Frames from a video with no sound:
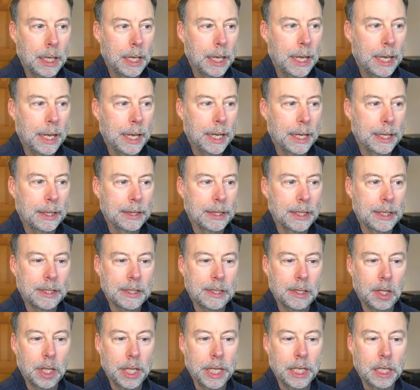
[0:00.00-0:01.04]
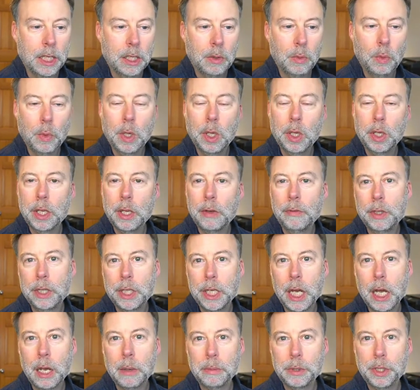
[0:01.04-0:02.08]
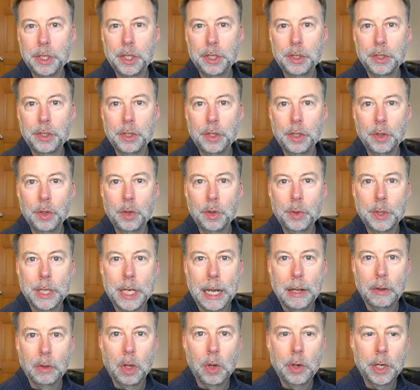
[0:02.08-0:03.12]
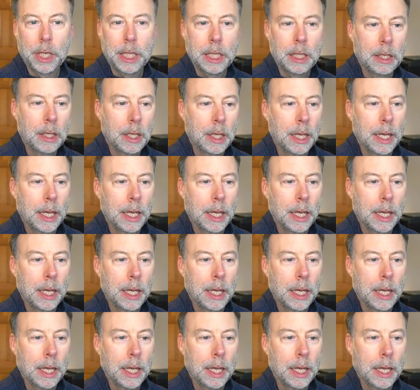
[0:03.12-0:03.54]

And this link will give you the option to download it